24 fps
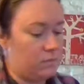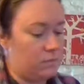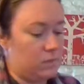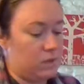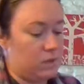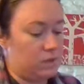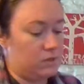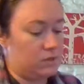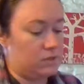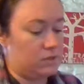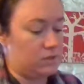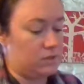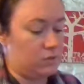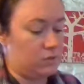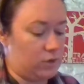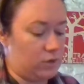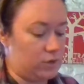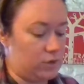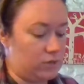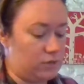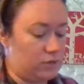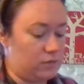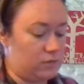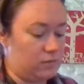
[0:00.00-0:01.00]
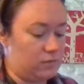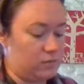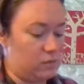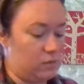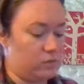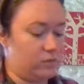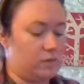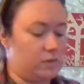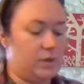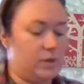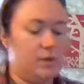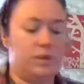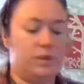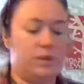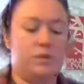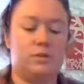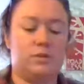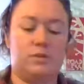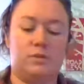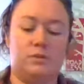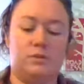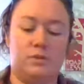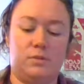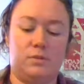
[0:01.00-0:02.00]
It's so crazy. The Fool's right here
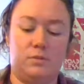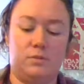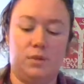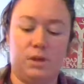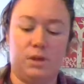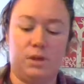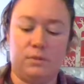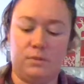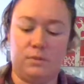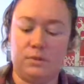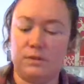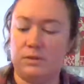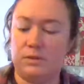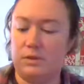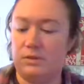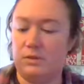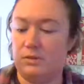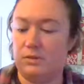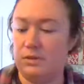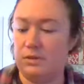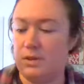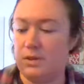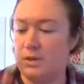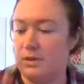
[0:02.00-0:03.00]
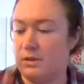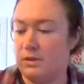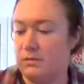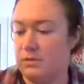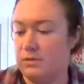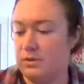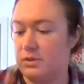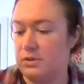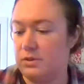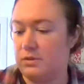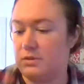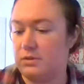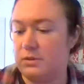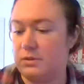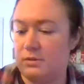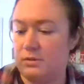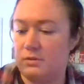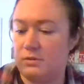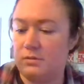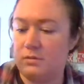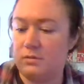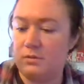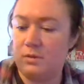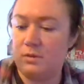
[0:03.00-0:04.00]
too on the bottom of this other deck I was
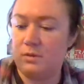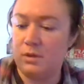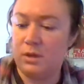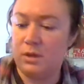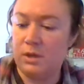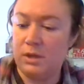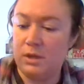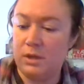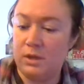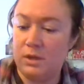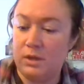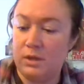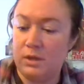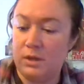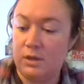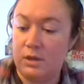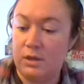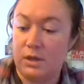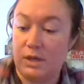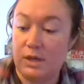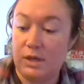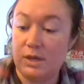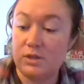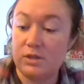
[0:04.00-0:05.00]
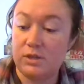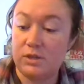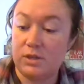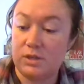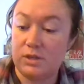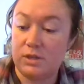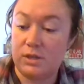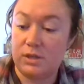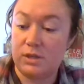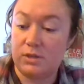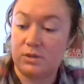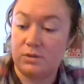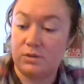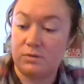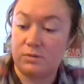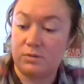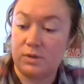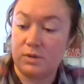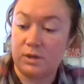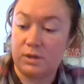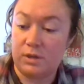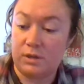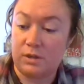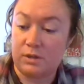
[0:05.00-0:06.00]
using. I actually had done your
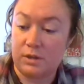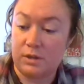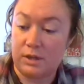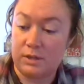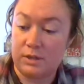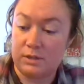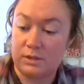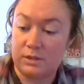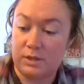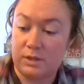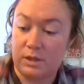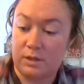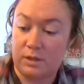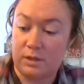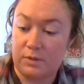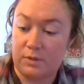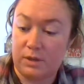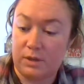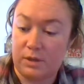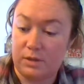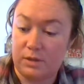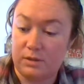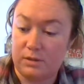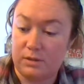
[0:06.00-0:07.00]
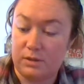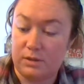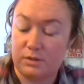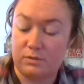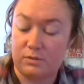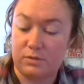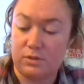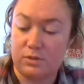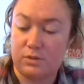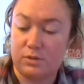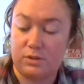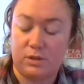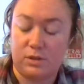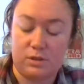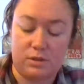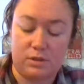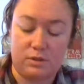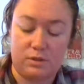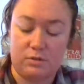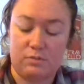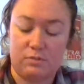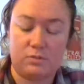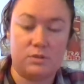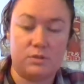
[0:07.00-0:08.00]
reading last night, but I was just like,
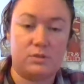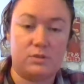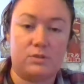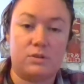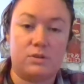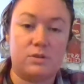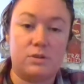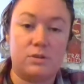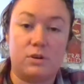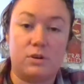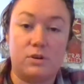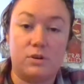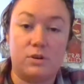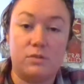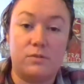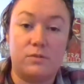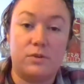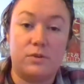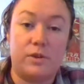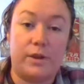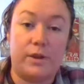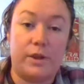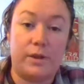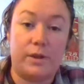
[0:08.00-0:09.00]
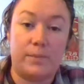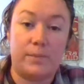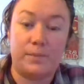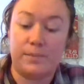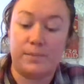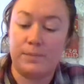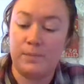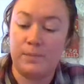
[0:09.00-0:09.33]
I'm just going to start over again.